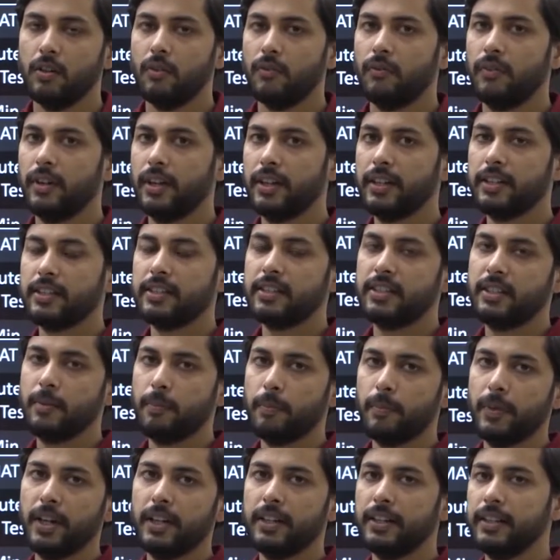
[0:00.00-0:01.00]
whereas
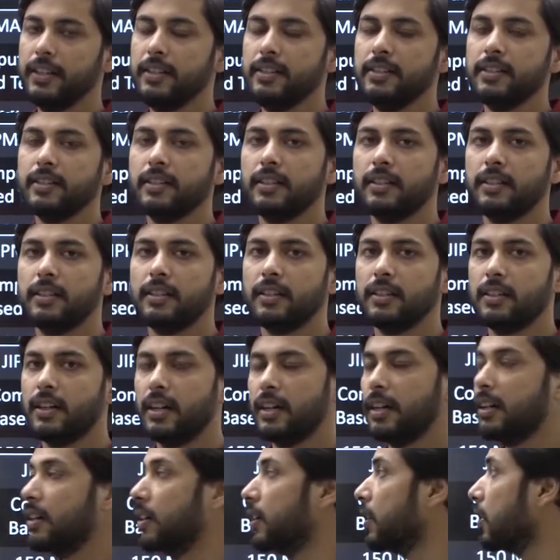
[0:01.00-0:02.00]
JIPMAT is
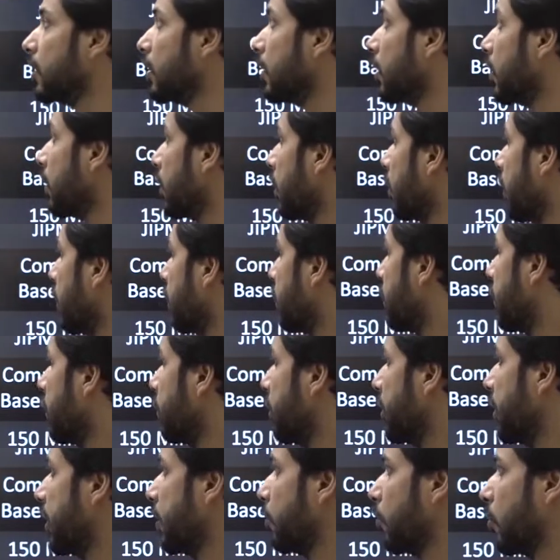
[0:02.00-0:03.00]

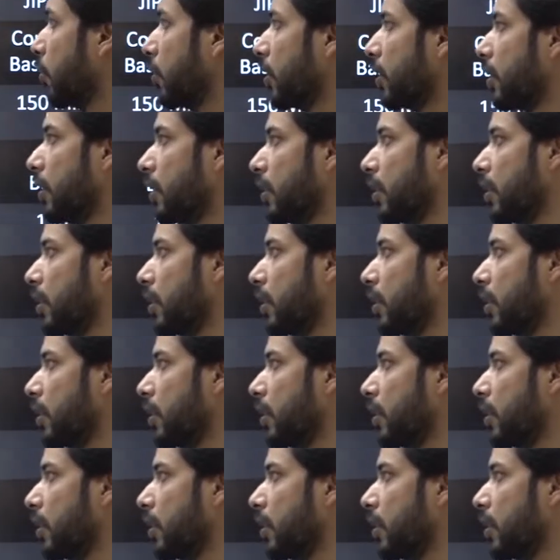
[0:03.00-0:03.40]
CBT mode.